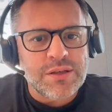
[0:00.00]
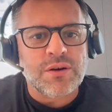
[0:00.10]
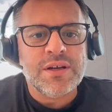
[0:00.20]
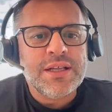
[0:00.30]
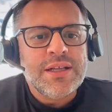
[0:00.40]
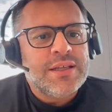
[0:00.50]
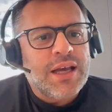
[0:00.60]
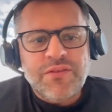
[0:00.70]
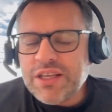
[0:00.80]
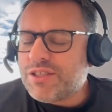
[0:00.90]
So
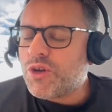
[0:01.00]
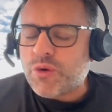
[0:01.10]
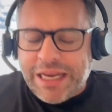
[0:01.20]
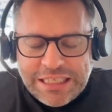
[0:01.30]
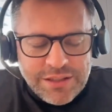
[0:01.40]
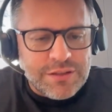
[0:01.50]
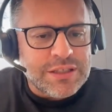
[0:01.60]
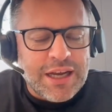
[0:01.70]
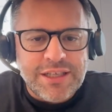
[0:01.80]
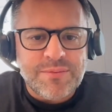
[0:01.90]
I think it's a great
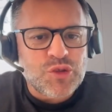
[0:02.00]
exercise.